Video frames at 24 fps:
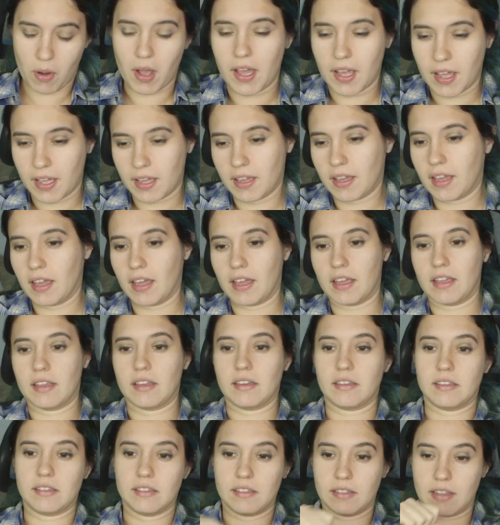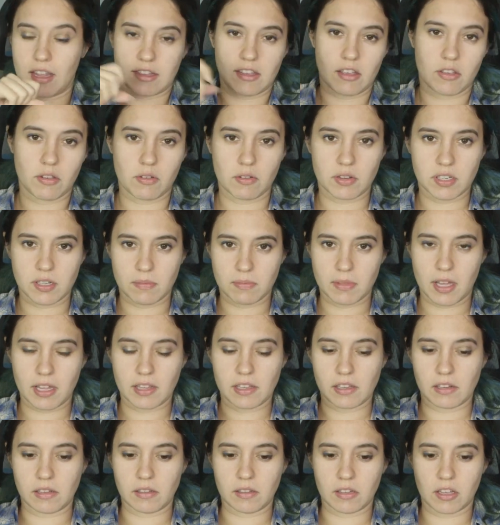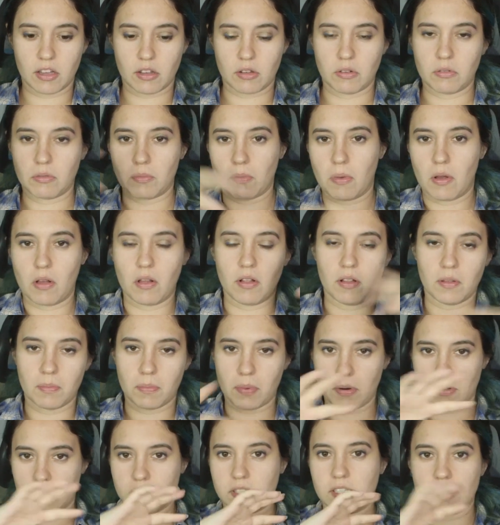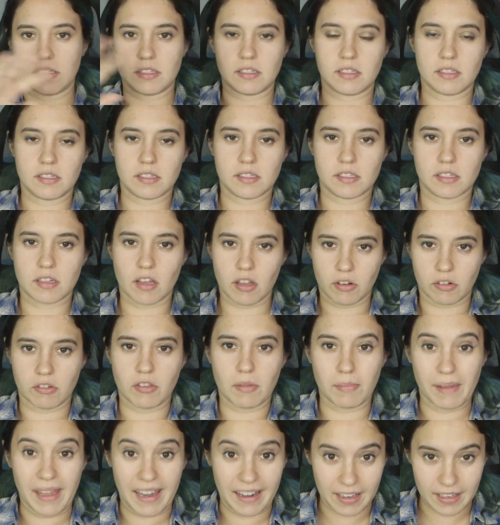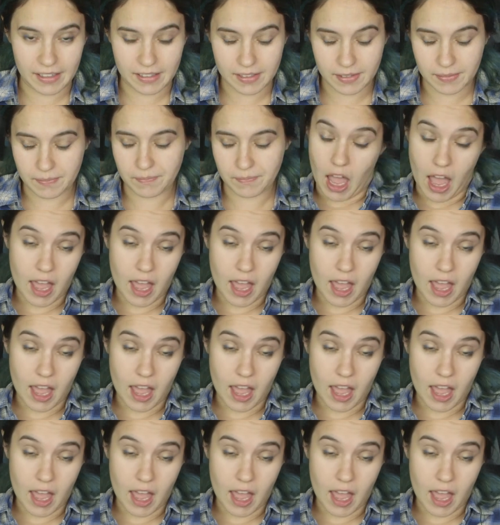way, and that's how you end up that little cocoon ball person under the blanket.